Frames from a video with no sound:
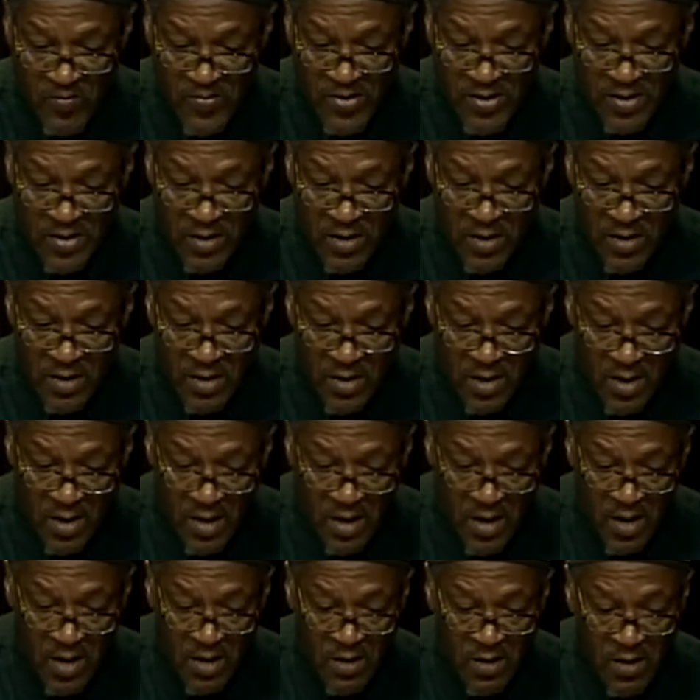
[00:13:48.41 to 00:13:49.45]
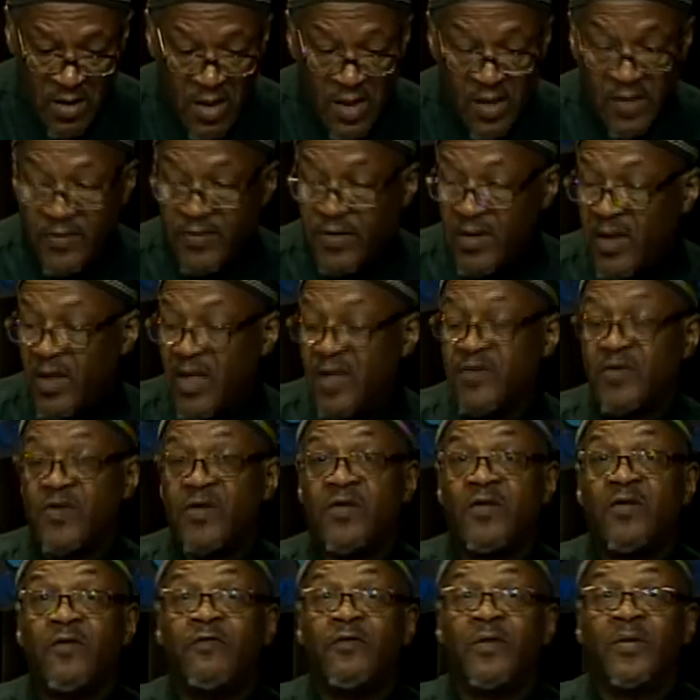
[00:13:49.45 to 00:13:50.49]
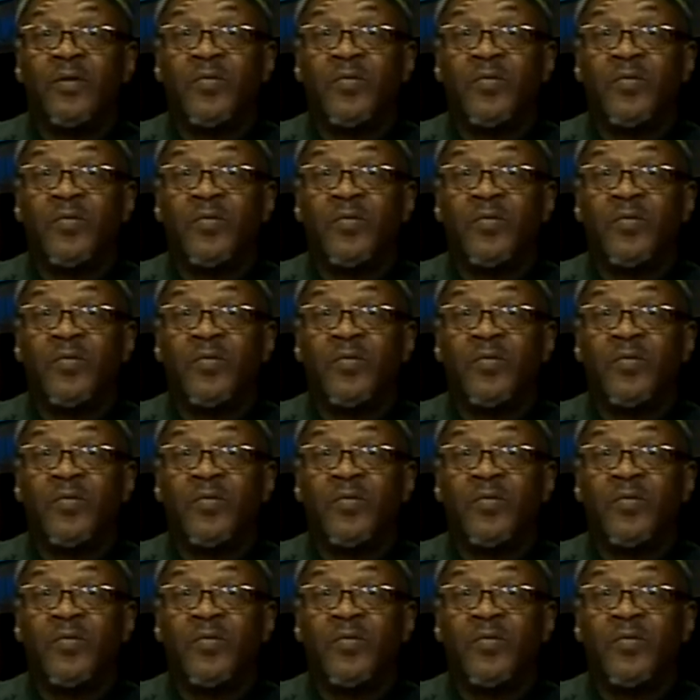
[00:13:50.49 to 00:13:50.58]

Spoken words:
but the essence of what